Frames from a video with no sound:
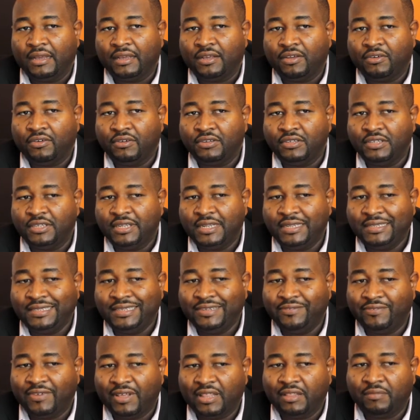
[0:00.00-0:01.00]
Content
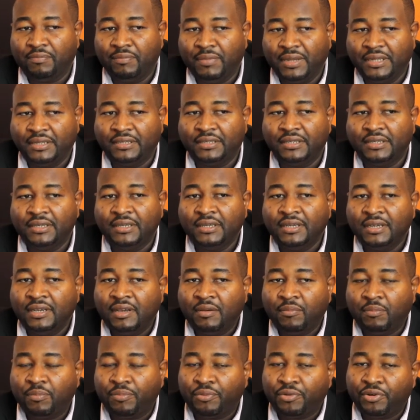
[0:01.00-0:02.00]
development
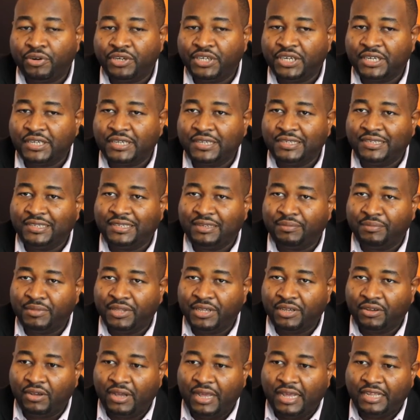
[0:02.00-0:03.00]
project is
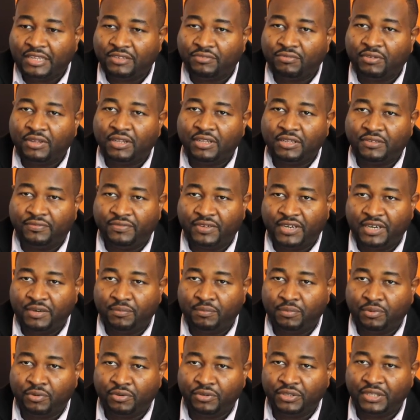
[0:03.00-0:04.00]
something as well is very
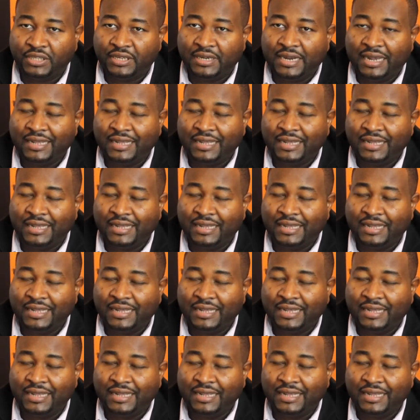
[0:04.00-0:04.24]
important.